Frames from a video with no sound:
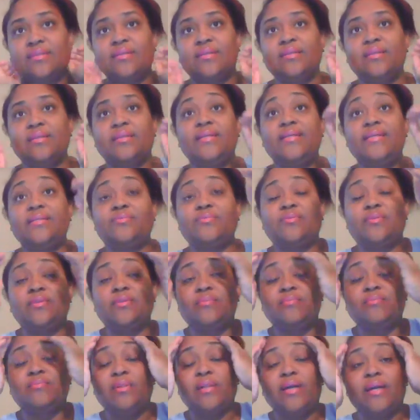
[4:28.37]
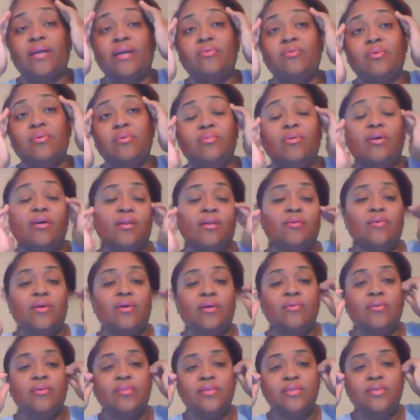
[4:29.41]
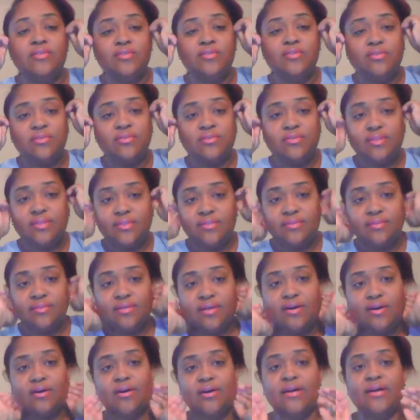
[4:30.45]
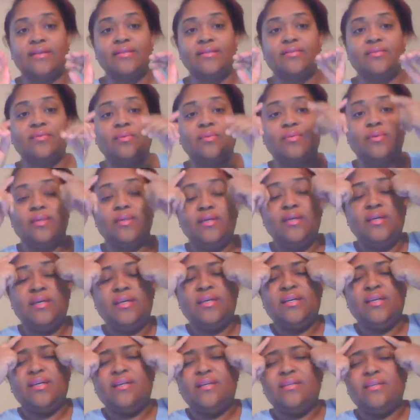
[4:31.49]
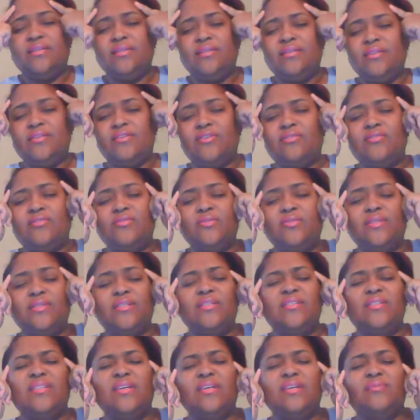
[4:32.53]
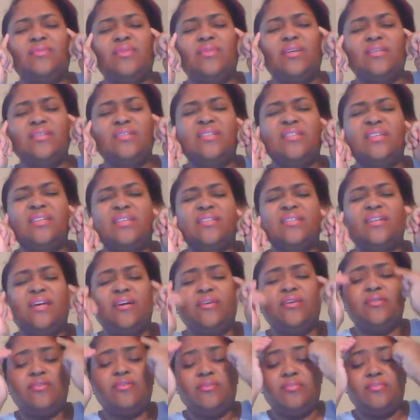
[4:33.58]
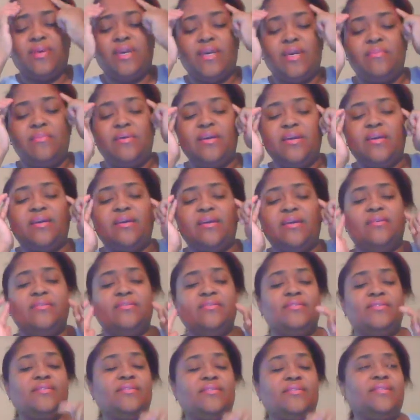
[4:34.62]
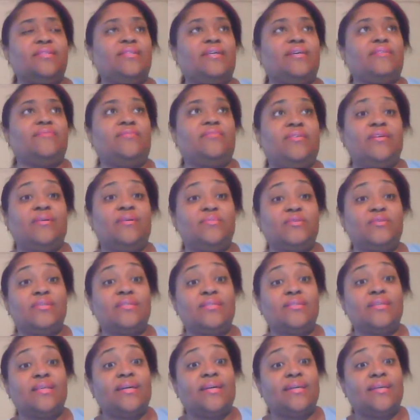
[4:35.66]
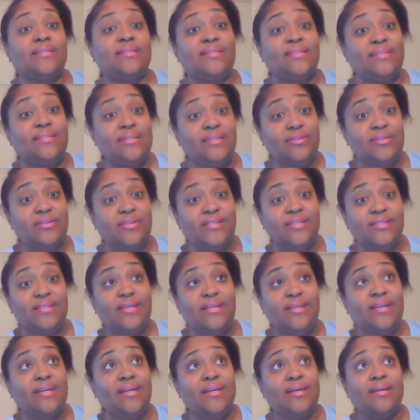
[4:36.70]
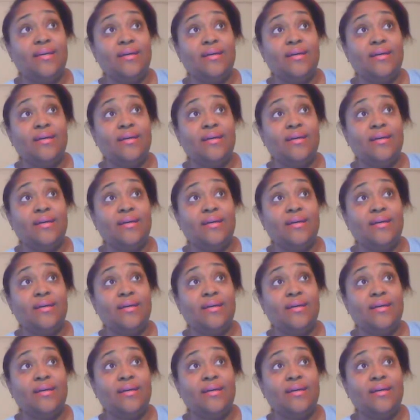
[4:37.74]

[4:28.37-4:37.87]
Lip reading: at least with black women, probably white women too, and all kinds of women, doing this thing where they slick down their baby hairs and stuff. And I'm just like, seriously?